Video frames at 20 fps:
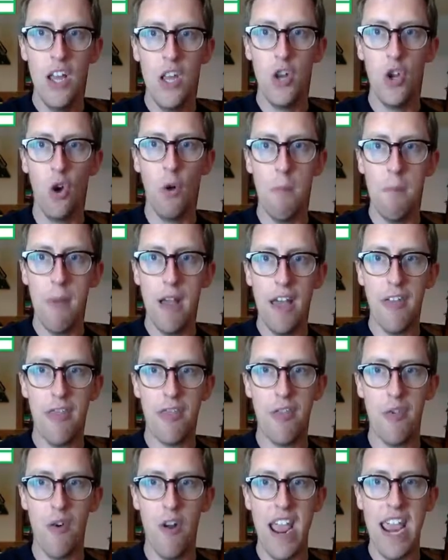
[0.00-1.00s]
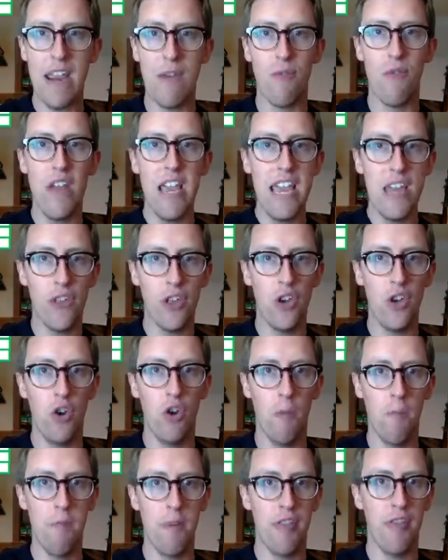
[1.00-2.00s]
Reason
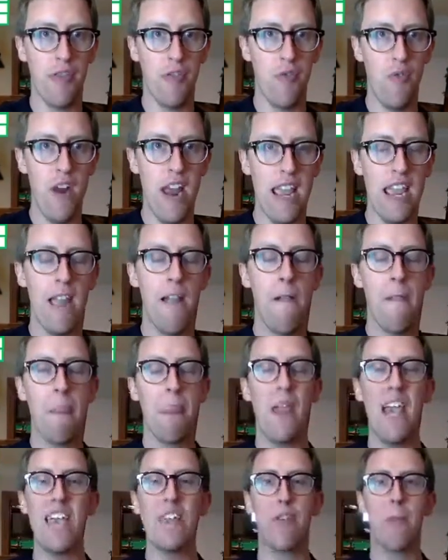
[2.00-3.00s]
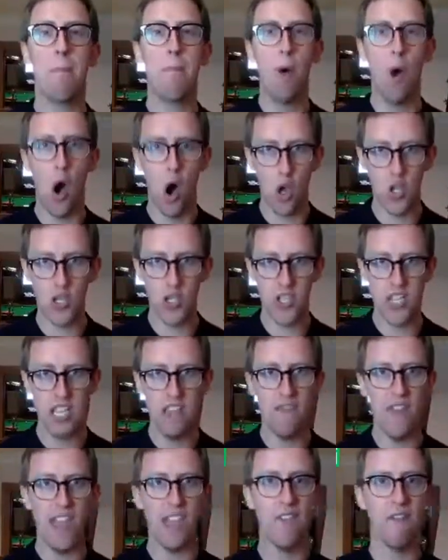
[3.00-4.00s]
number 3 is a
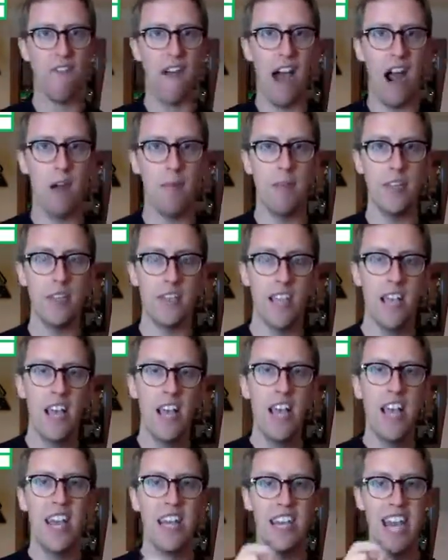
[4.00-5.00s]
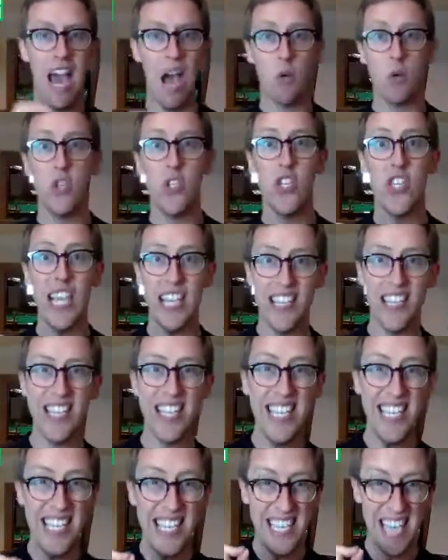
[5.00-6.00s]
positive environment. Now,
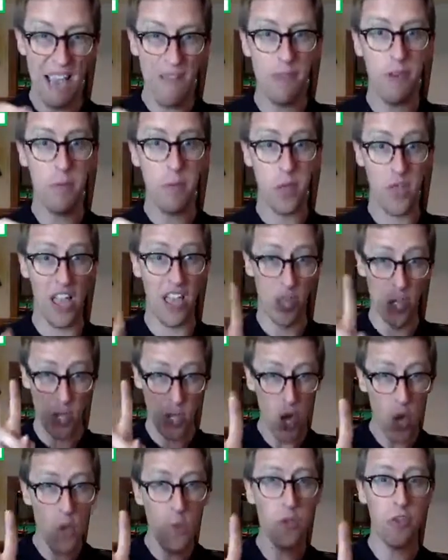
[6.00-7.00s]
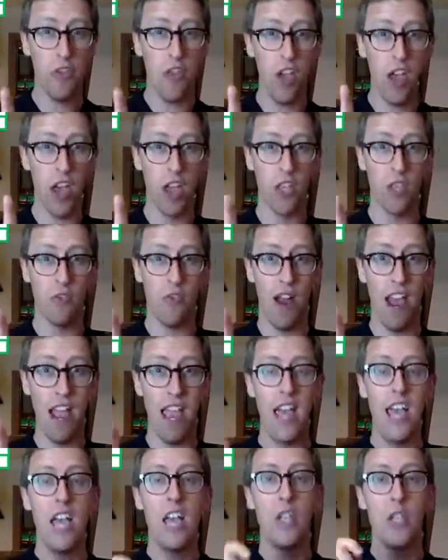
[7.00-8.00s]
67%, 2/3, right?
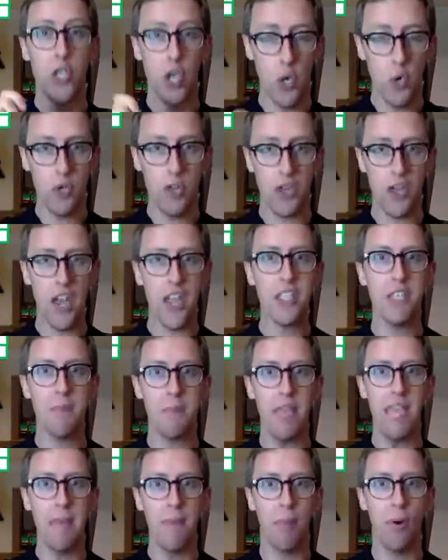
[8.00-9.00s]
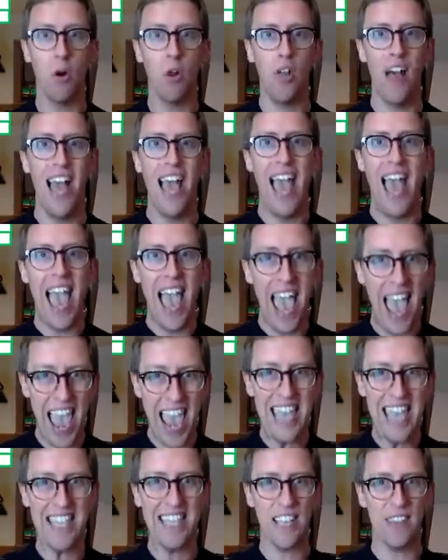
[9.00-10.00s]
2/3 of people
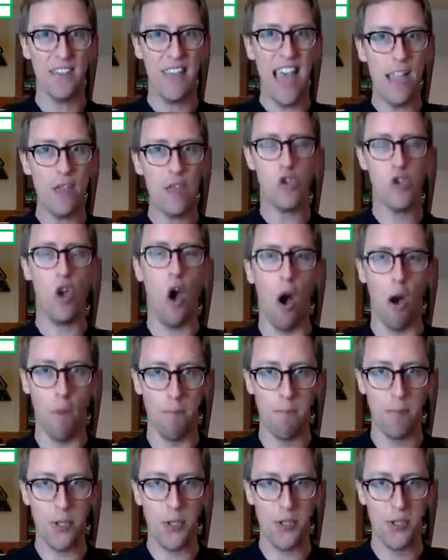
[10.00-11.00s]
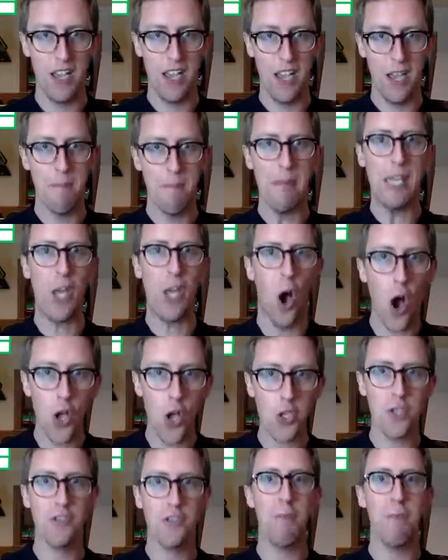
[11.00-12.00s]
hate their jobs
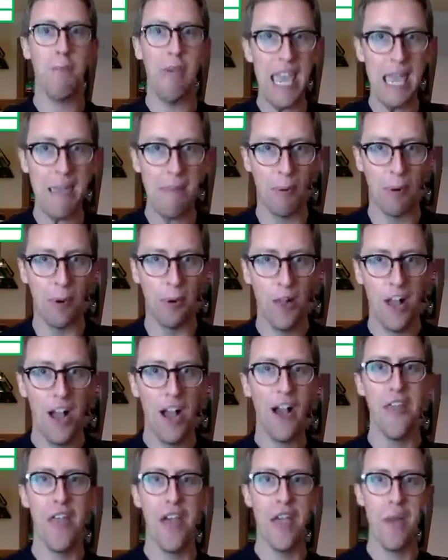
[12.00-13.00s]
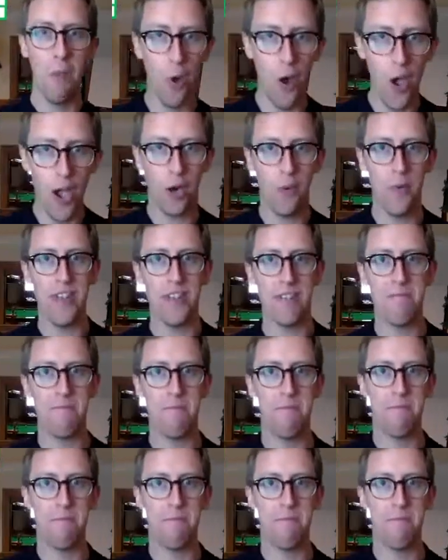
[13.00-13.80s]
because of the people they work with.